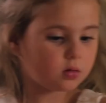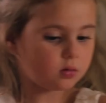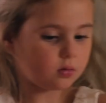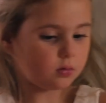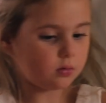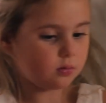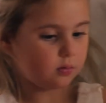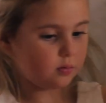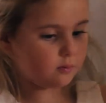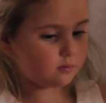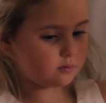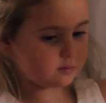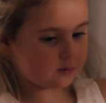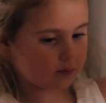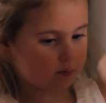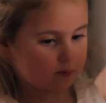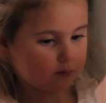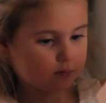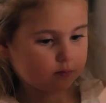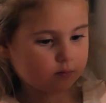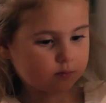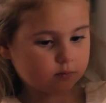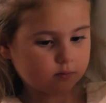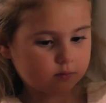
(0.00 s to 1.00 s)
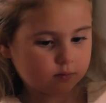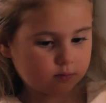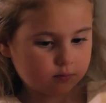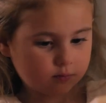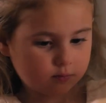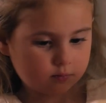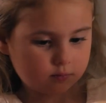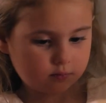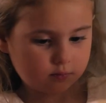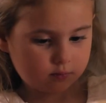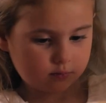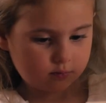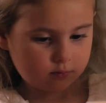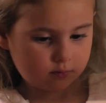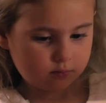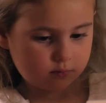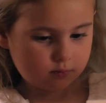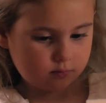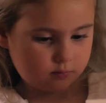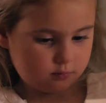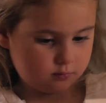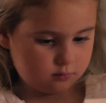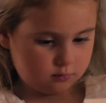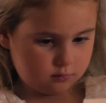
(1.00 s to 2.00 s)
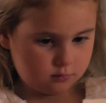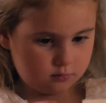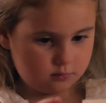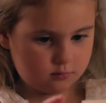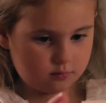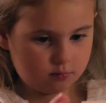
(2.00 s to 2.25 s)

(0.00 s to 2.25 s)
Nobody speaks.